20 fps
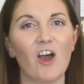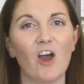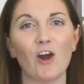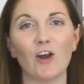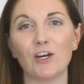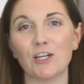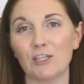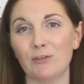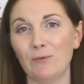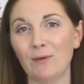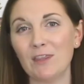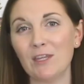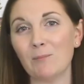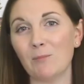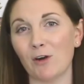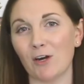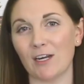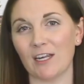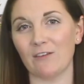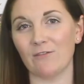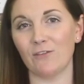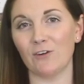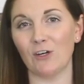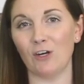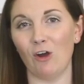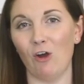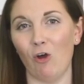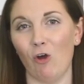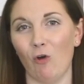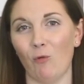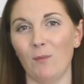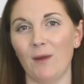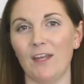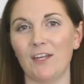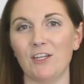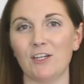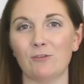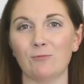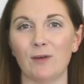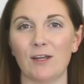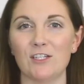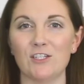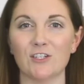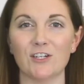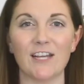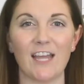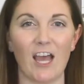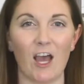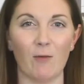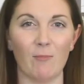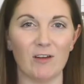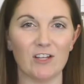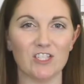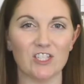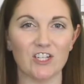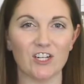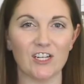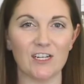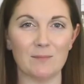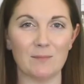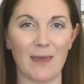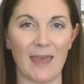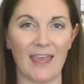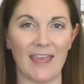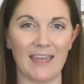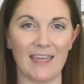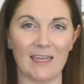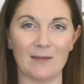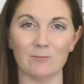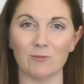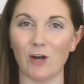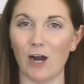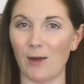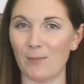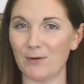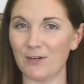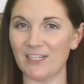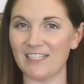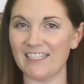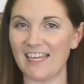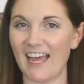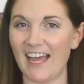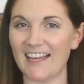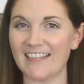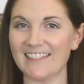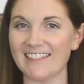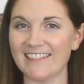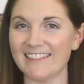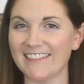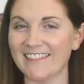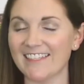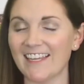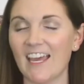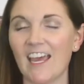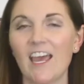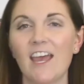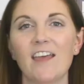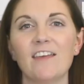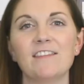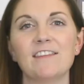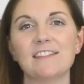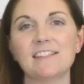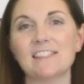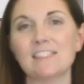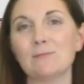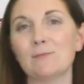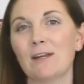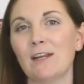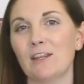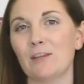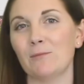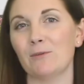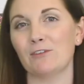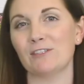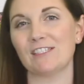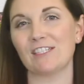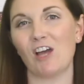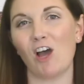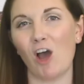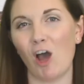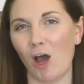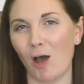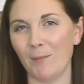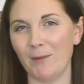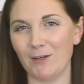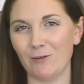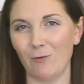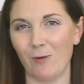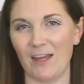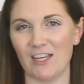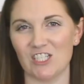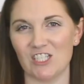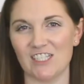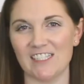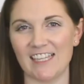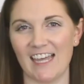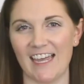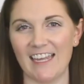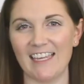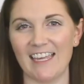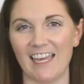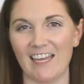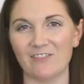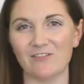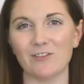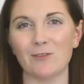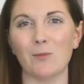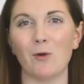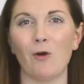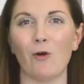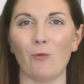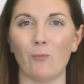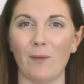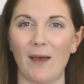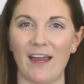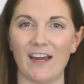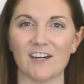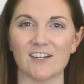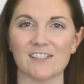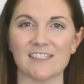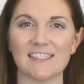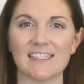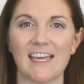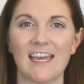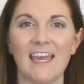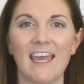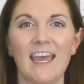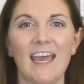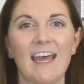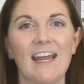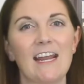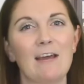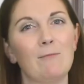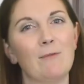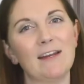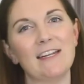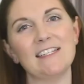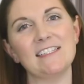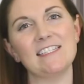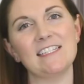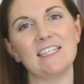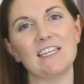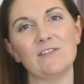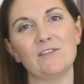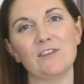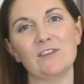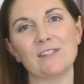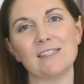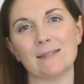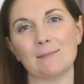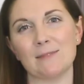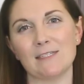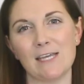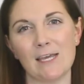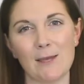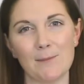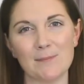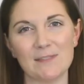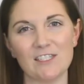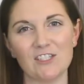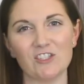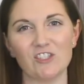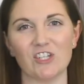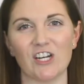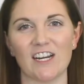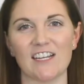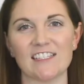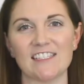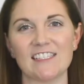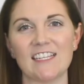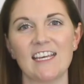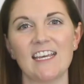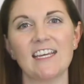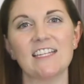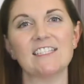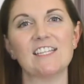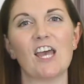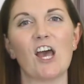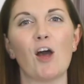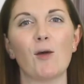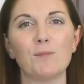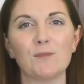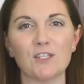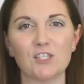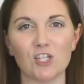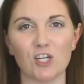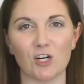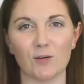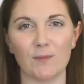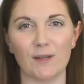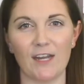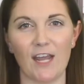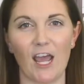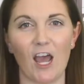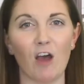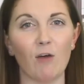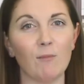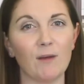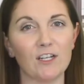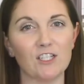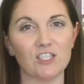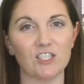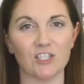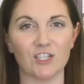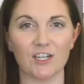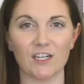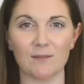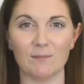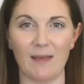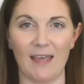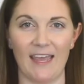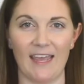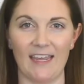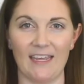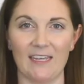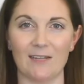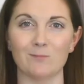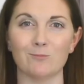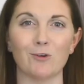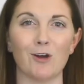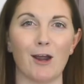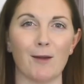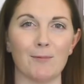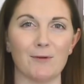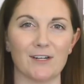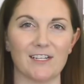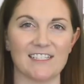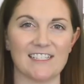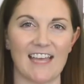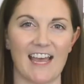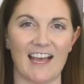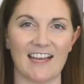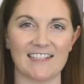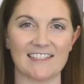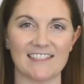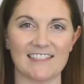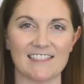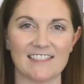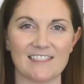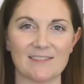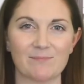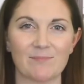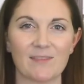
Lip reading: Are you in the market for a home and you're wondering how much you're going to pay in property taxes? This is one of the most common questions I get from home buyers, and I wanted to give you some tips and tricks to help determine how much you're going to pay in property taxes.